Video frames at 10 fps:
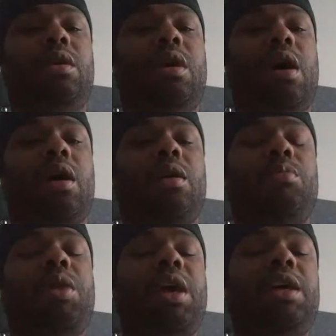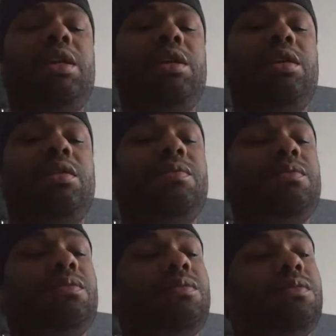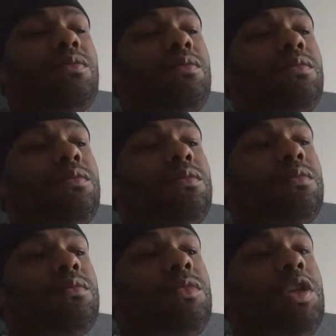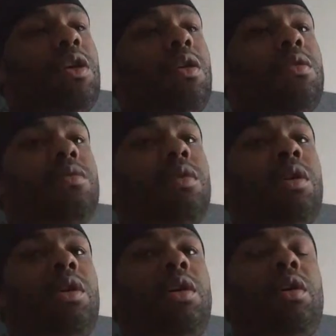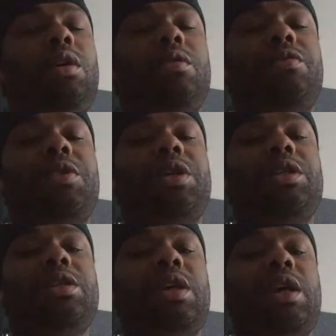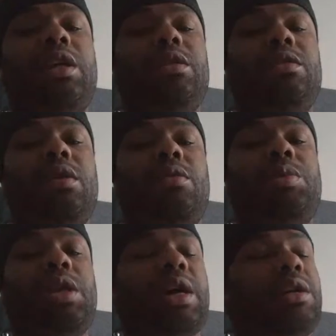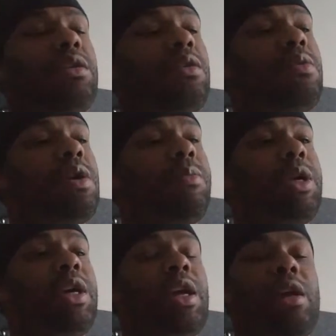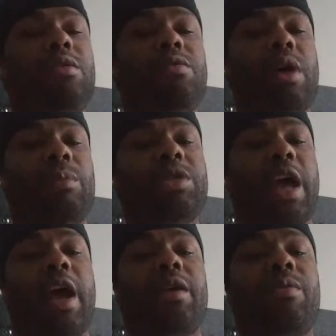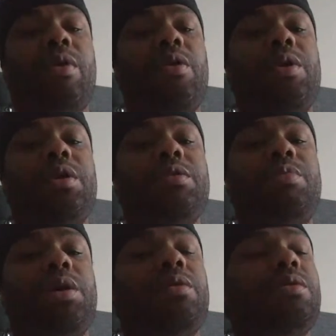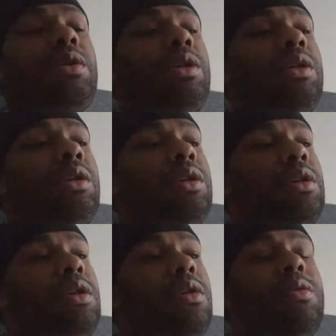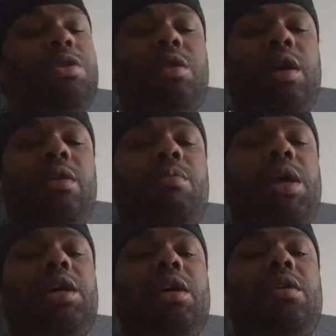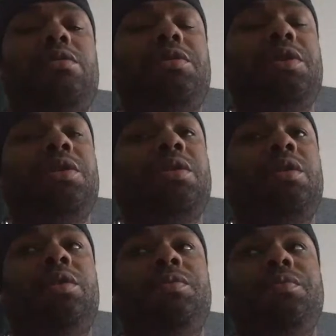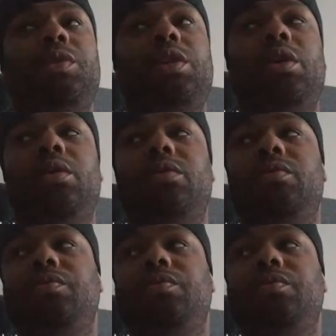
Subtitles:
are complaining, you know, friends that, be like, you know what, man, I'm tired of rowing this boat. We trying to make it over, you know,